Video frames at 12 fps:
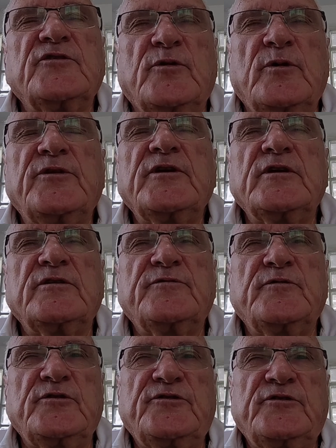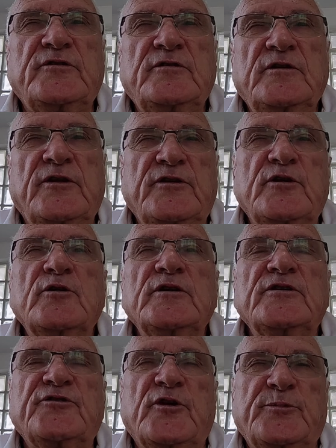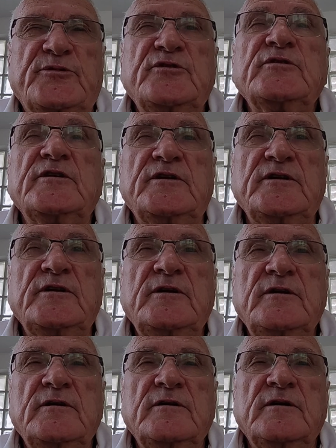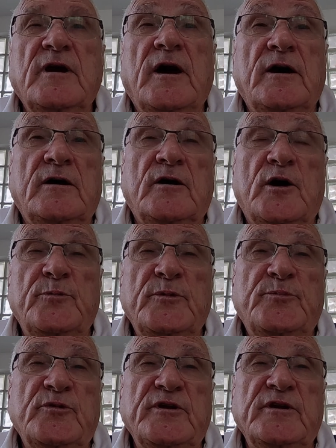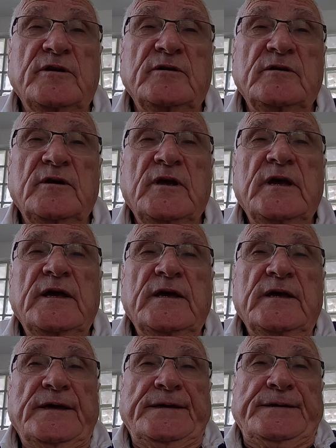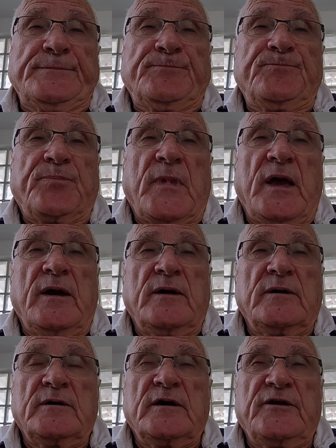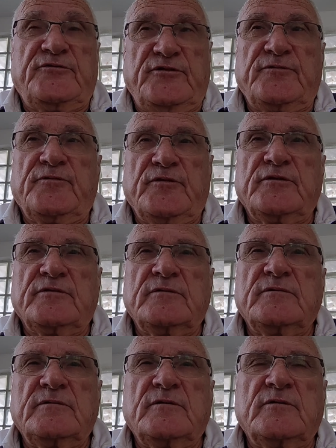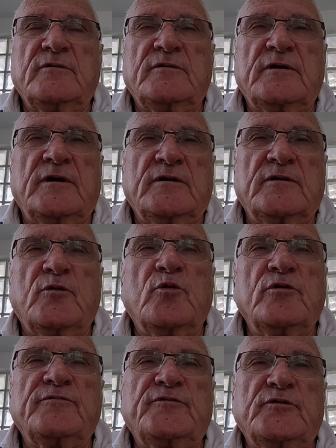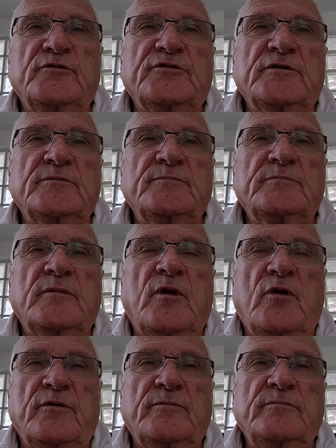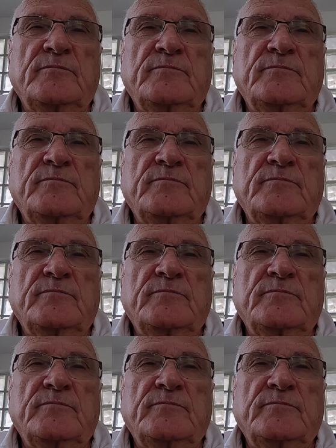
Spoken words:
So I think at the earliest opportunity, I'll be putting a different oil filter on.